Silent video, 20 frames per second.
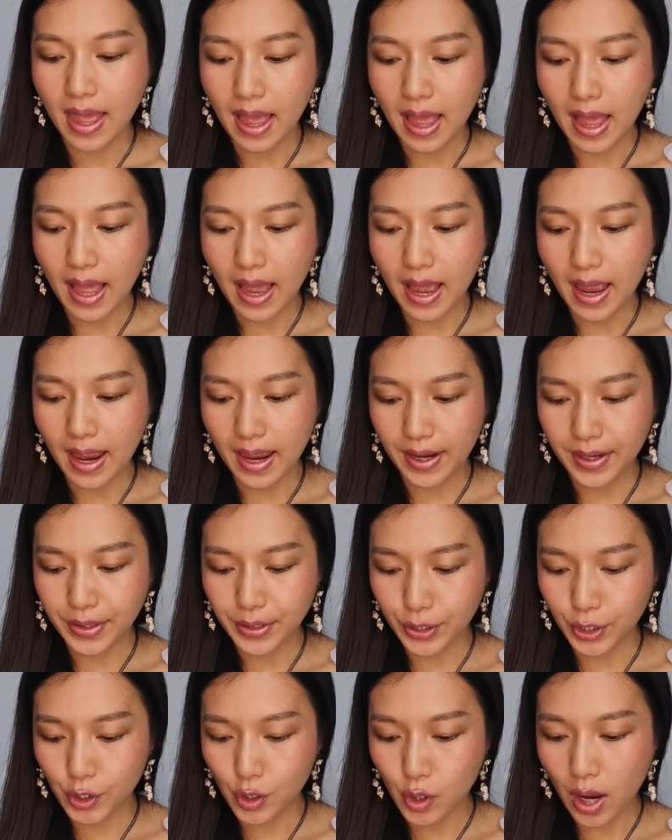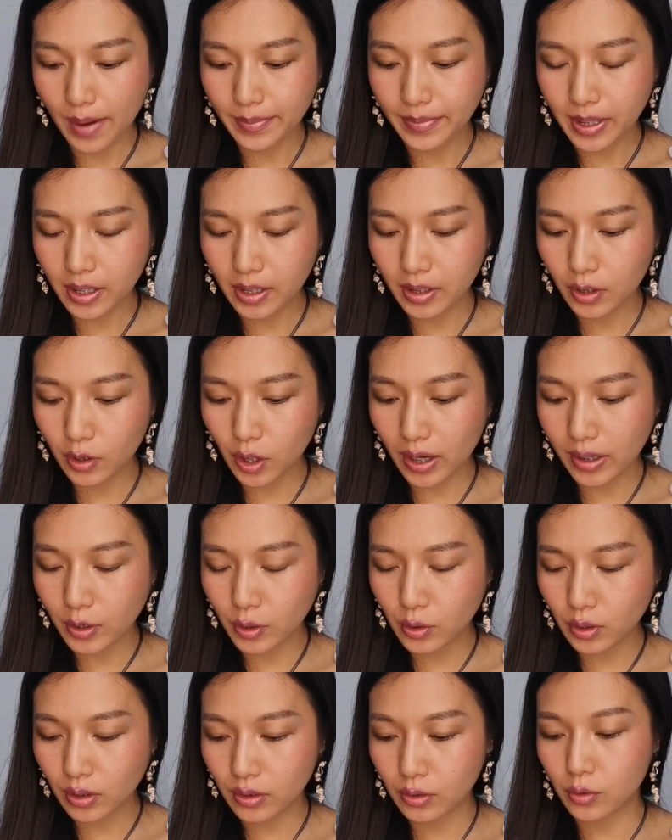And do you
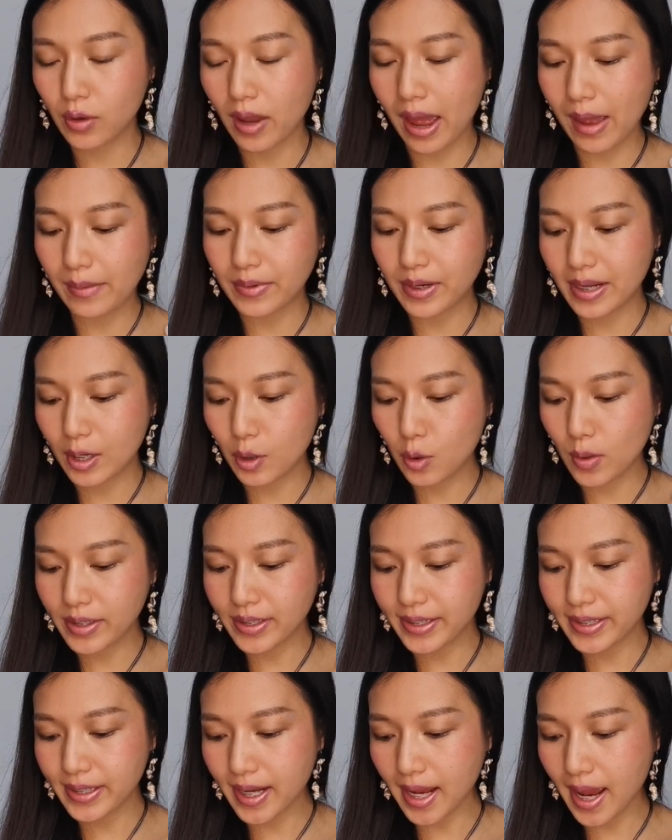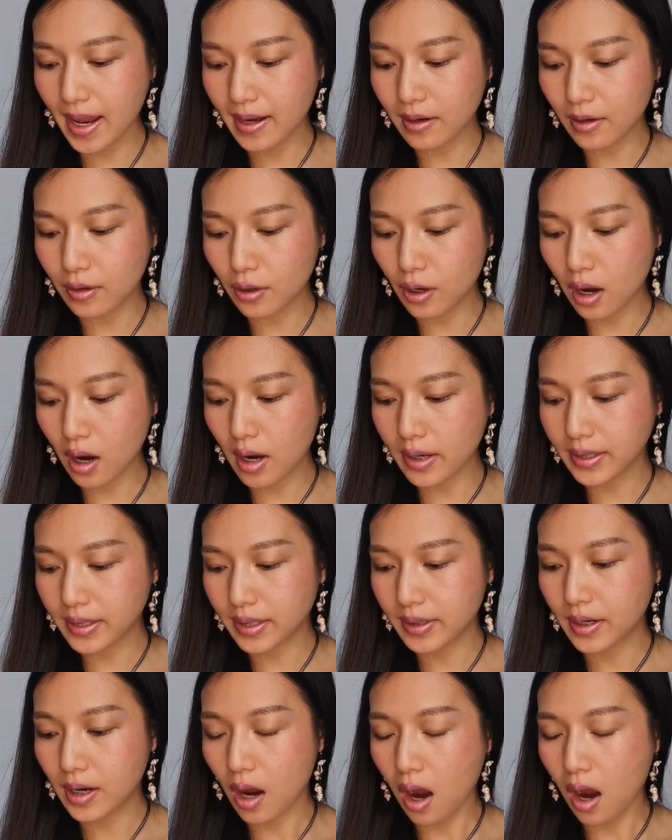have any question or not?